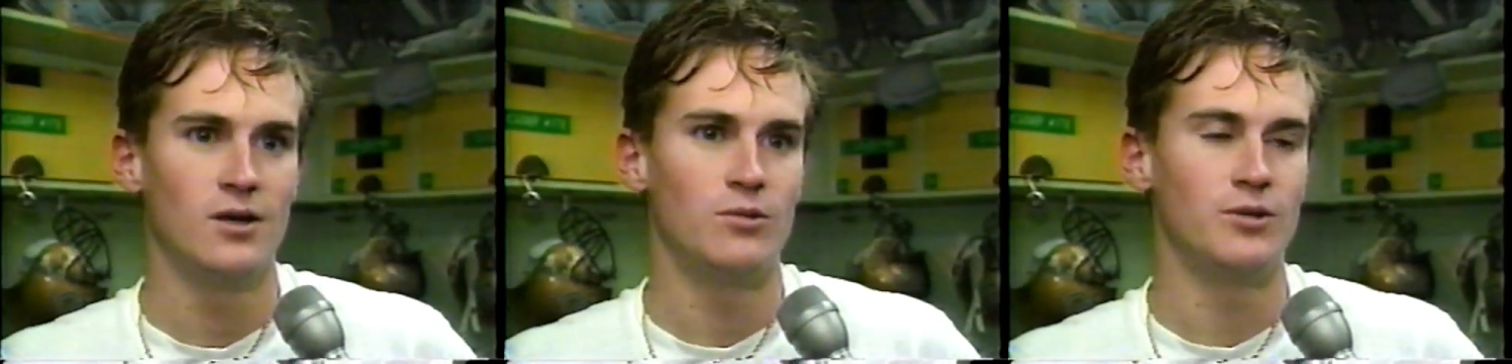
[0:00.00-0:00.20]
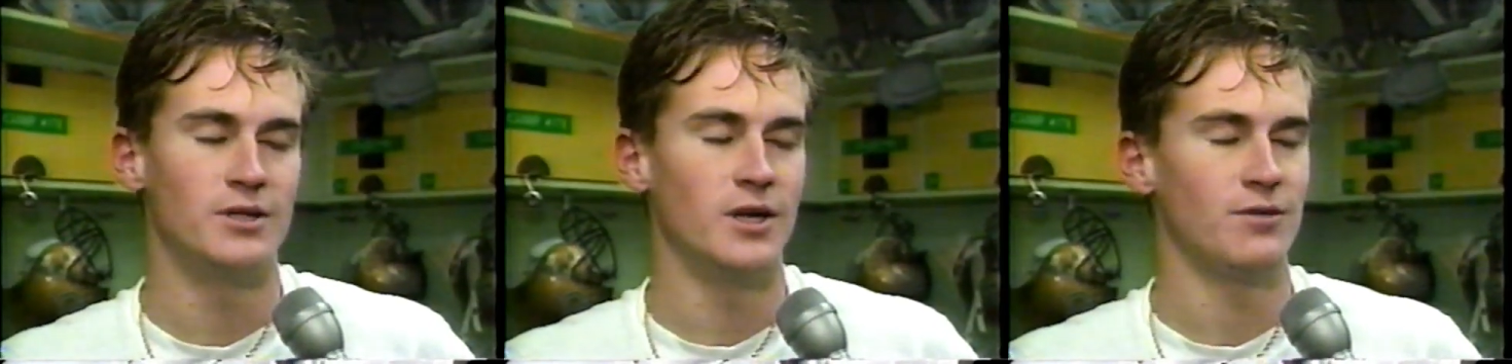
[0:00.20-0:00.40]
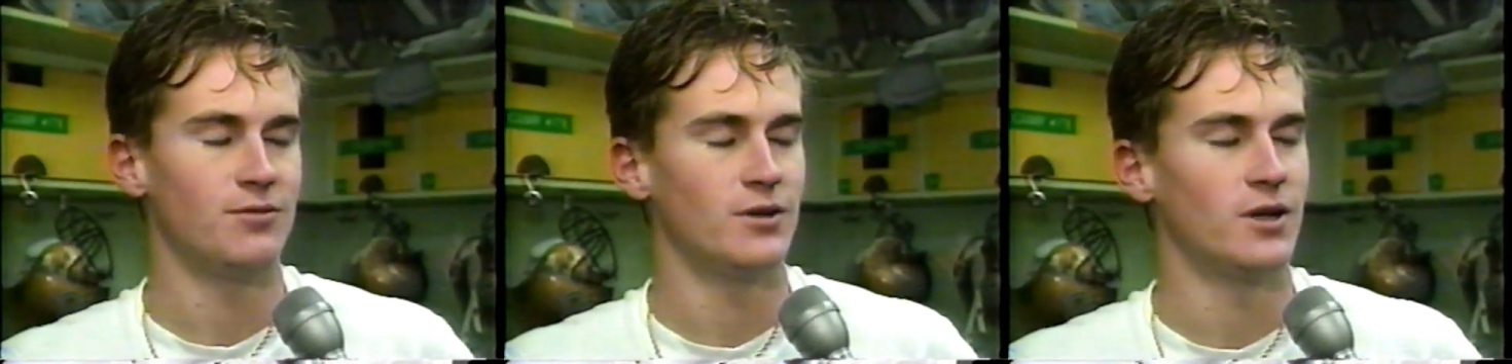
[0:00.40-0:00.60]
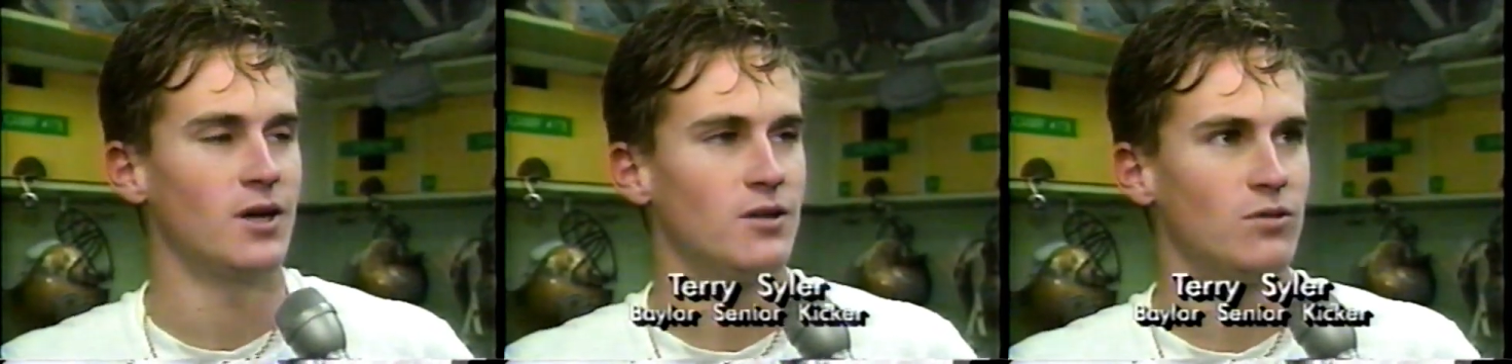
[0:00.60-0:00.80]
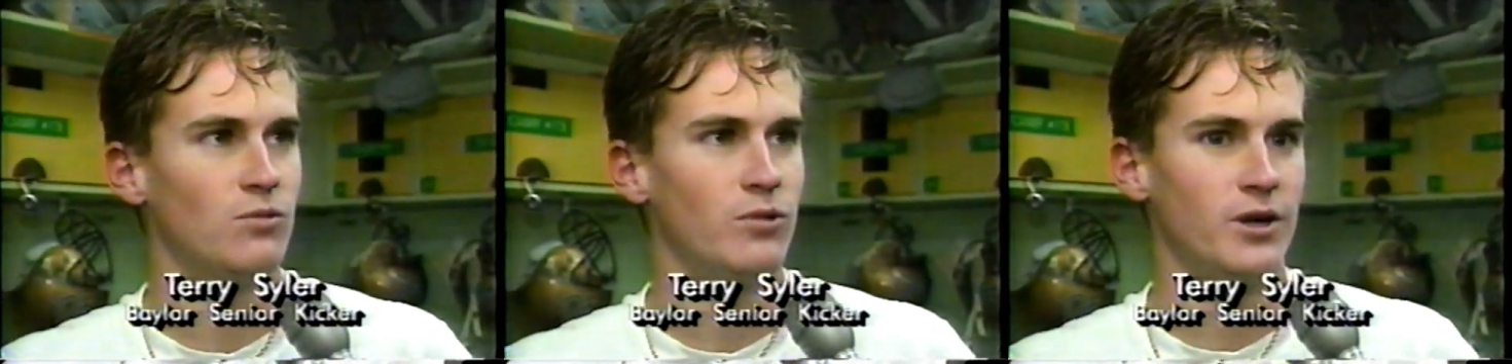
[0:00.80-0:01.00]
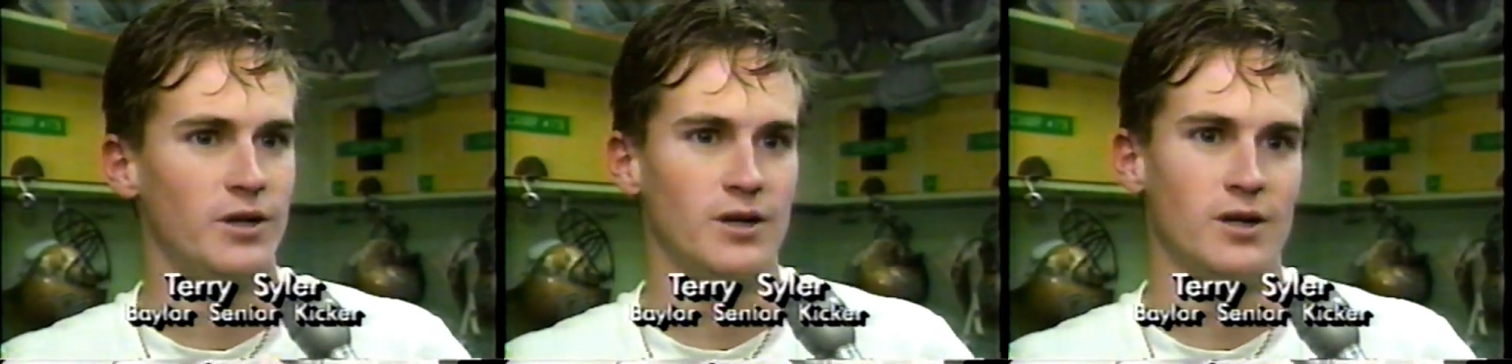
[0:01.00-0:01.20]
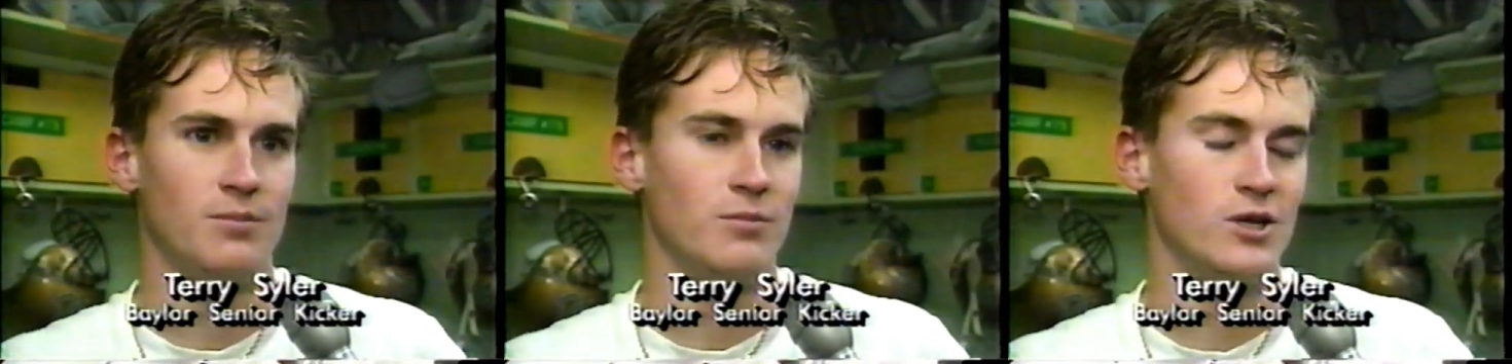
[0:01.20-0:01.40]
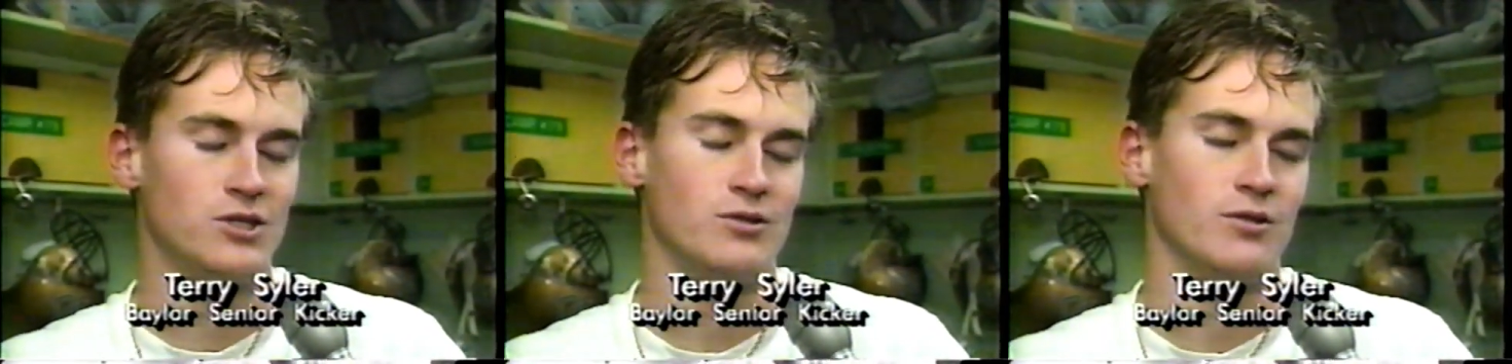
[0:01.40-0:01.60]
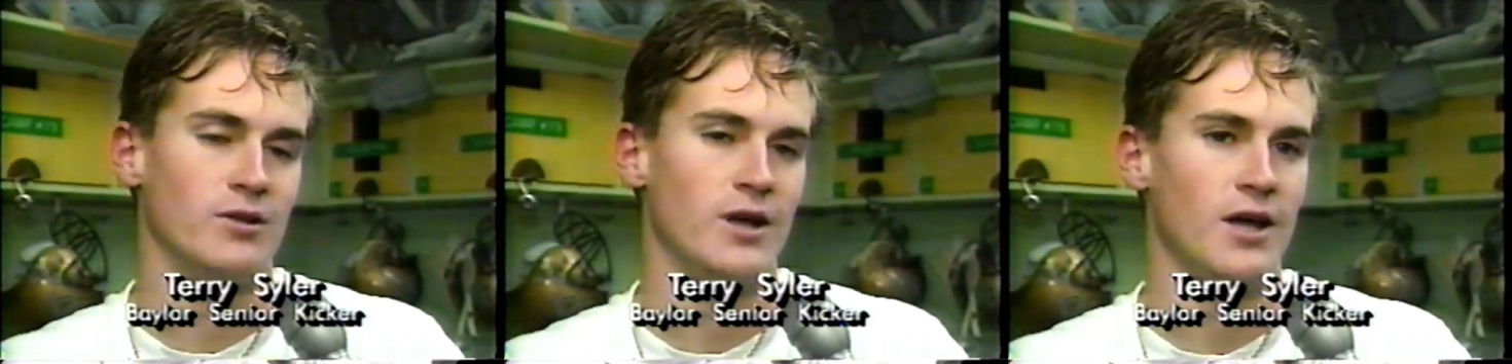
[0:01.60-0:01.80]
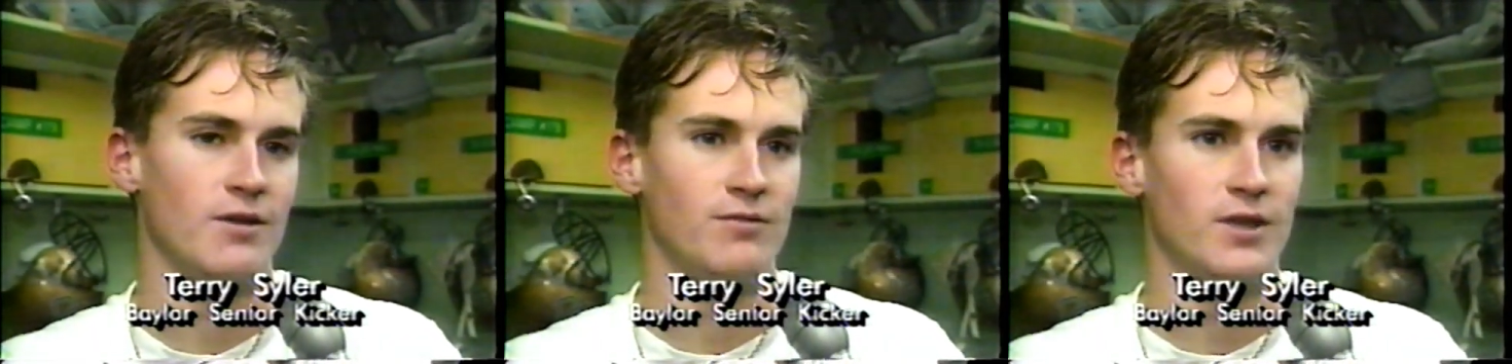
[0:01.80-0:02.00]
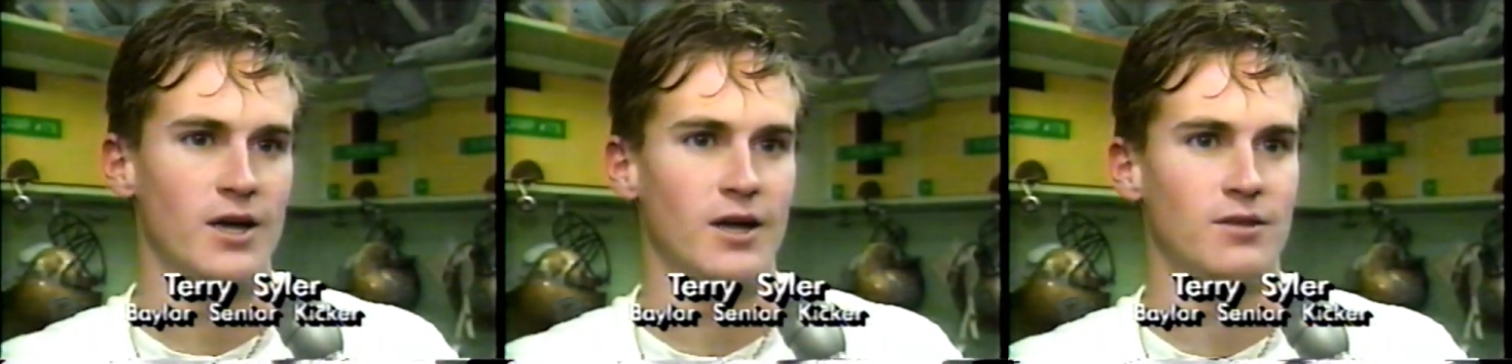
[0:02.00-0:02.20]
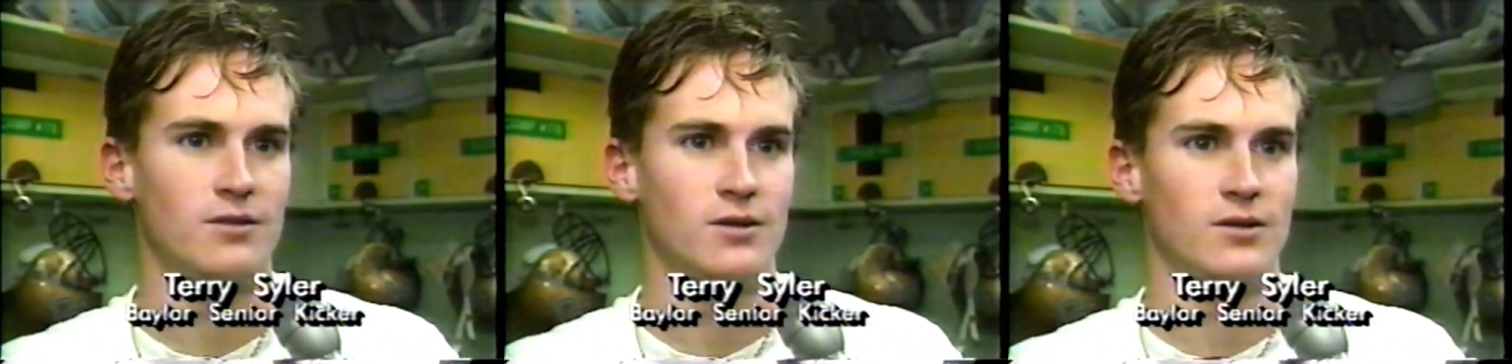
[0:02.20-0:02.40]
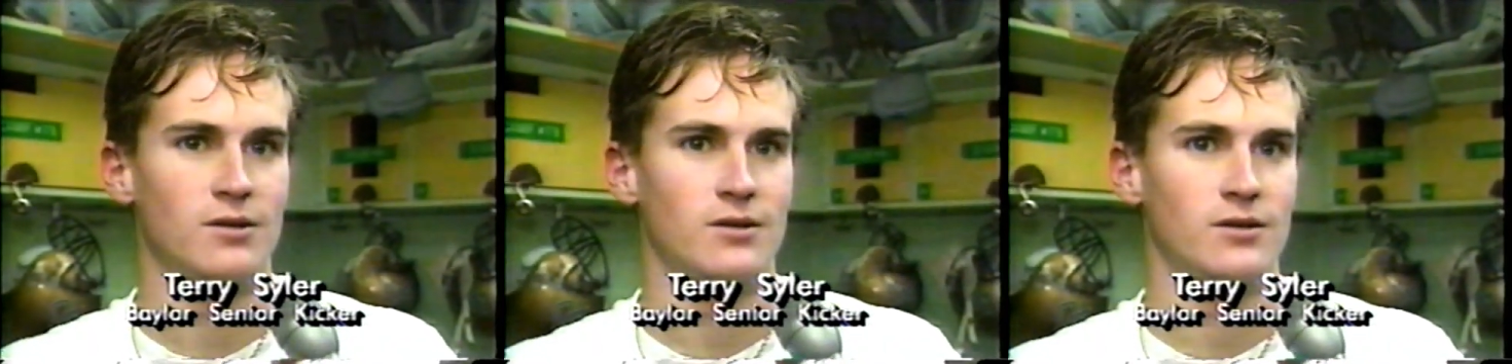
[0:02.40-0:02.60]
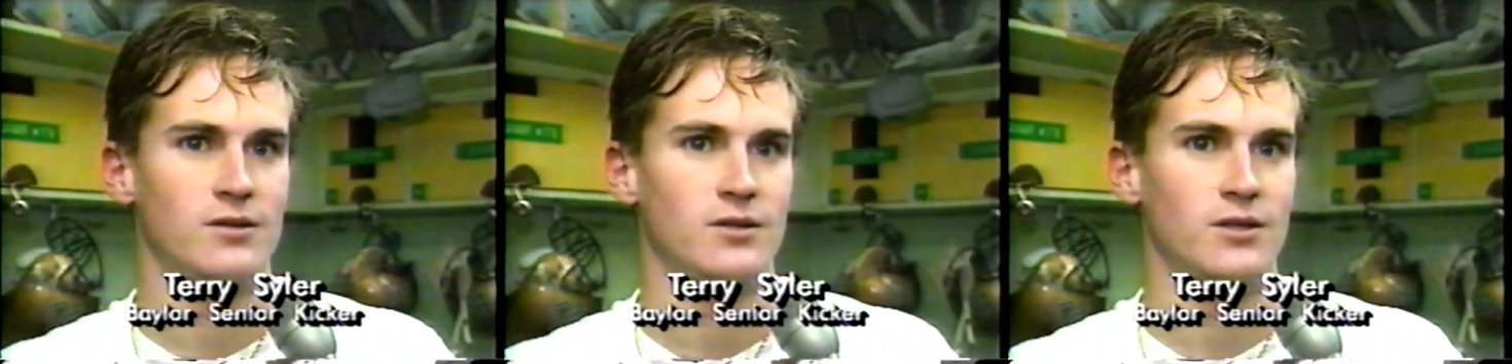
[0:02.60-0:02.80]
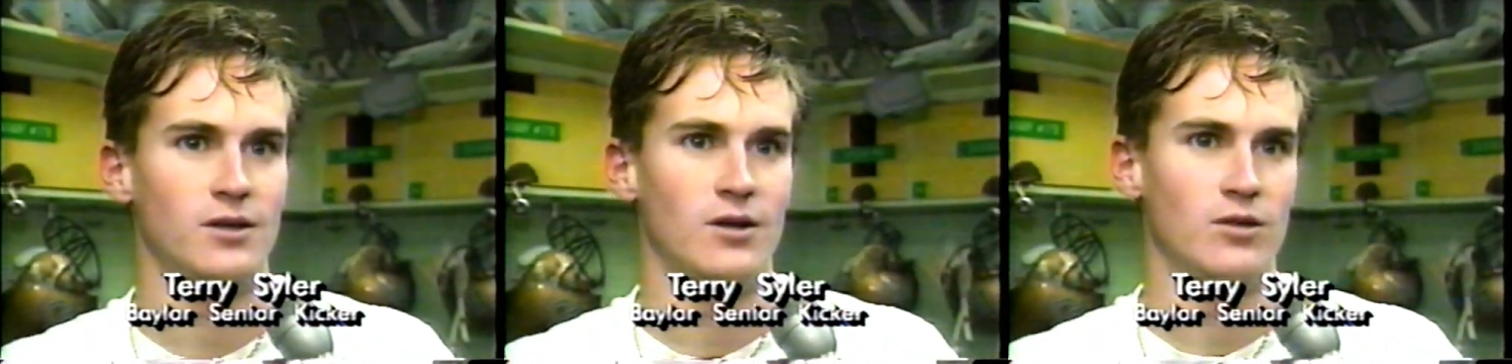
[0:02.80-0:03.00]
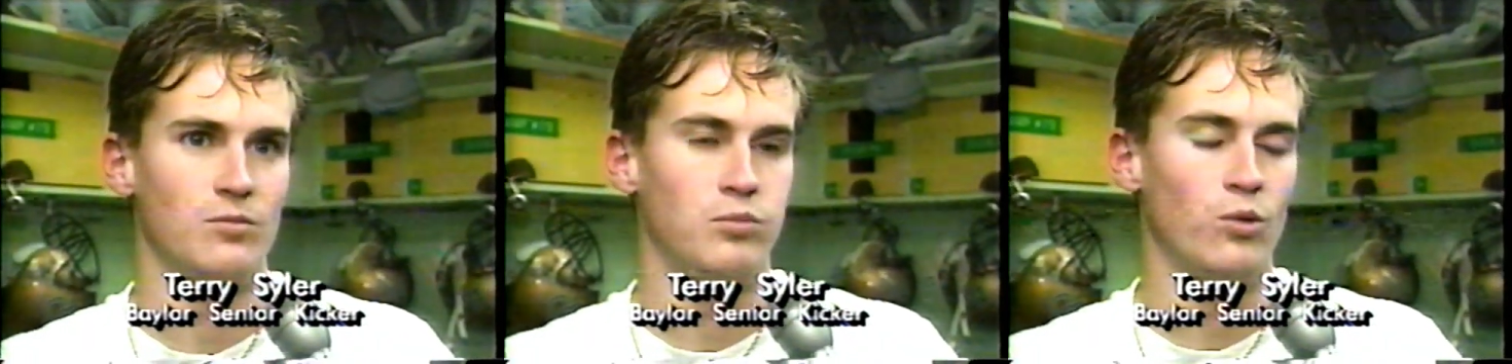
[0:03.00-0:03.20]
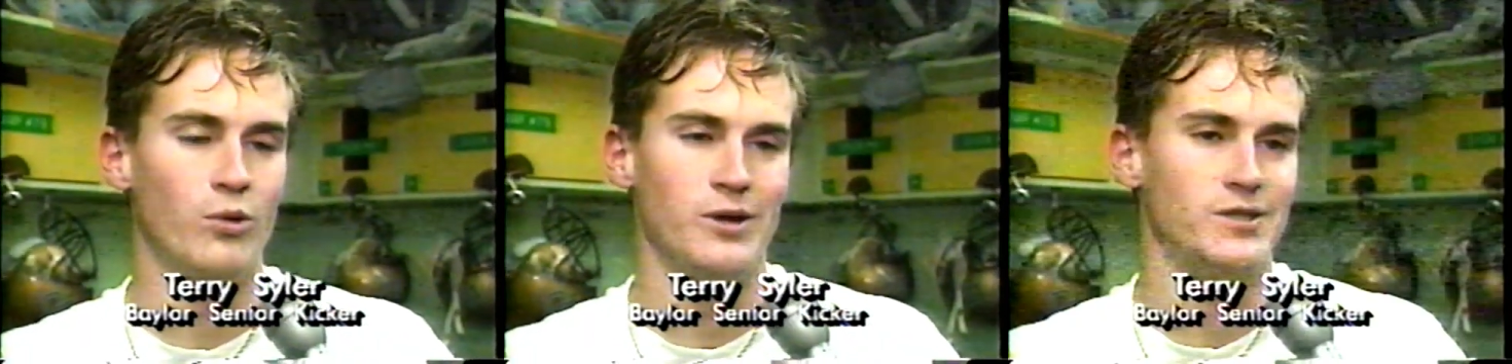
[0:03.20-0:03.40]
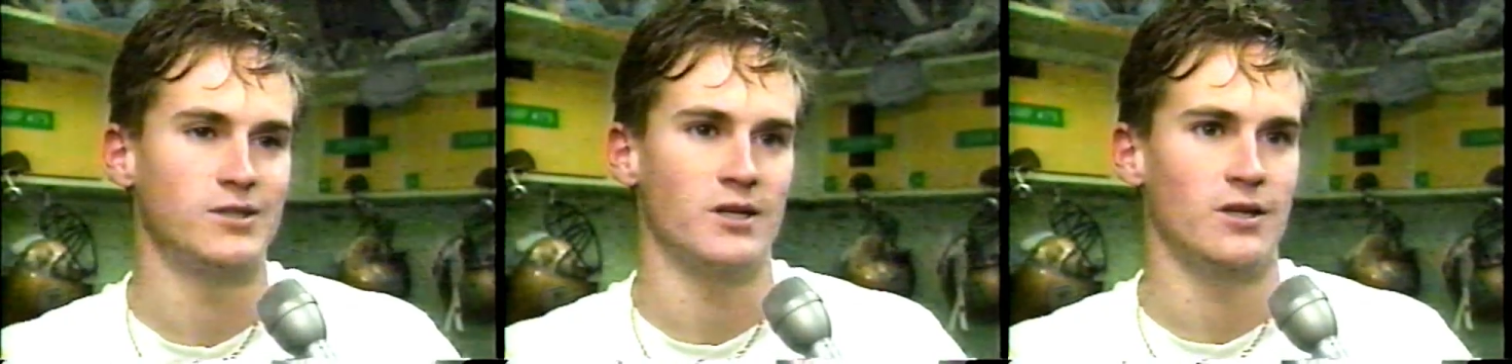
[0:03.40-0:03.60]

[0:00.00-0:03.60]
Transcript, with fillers: we definitely got the win, and I'd much rather have that than, you know, the points.